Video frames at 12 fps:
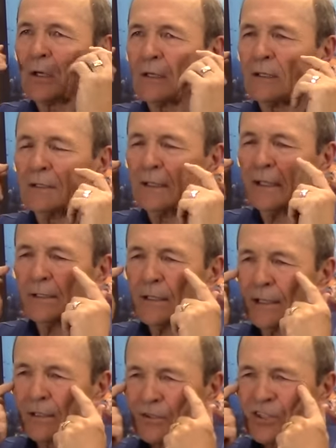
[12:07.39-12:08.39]
and
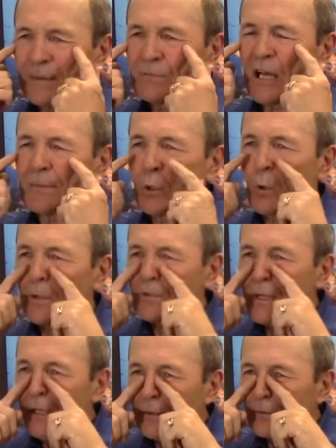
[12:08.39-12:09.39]
at the same time, of
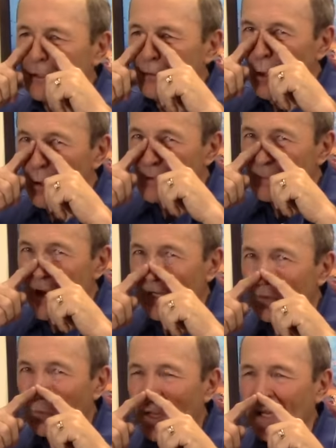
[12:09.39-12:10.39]
course, the nose
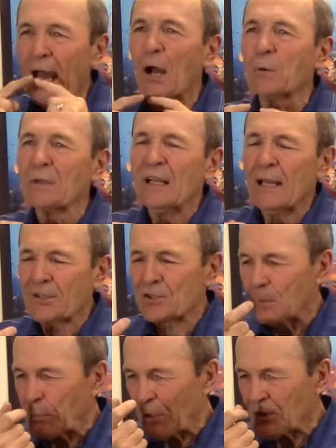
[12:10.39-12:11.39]
pocket went out, and
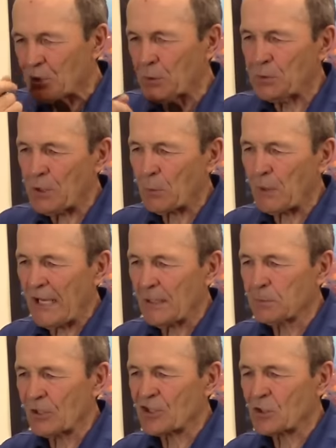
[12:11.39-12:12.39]
so pretty soon you were
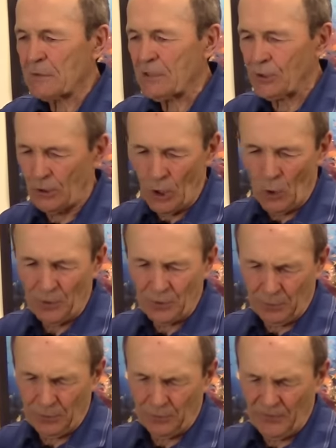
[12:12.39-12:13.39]
able to squeeze your
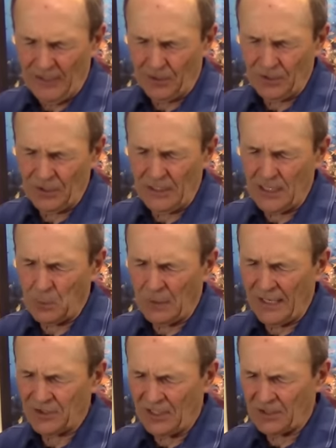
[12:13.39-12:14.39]
nose with your fingers and
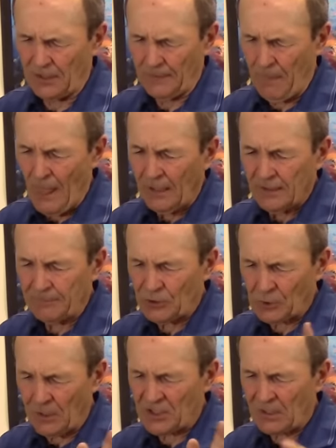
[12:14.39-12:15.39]
equalize easily. Let
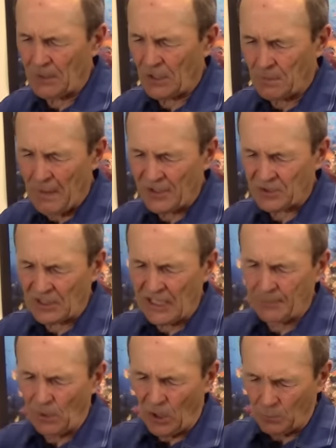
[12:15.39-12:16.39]
me show you some other masks that
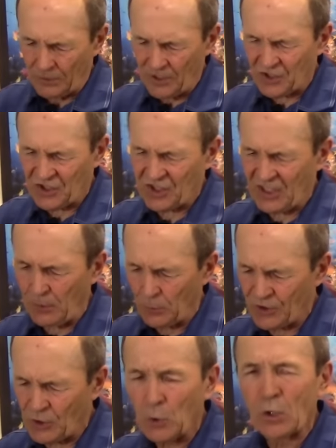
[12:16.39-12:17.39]
came along. We'll just
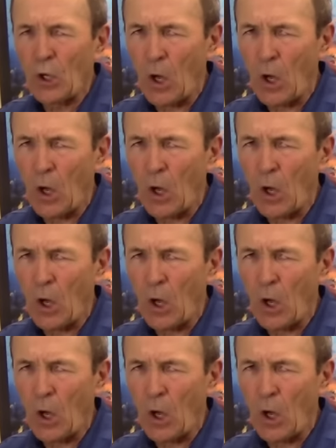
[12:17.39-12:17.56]
scoot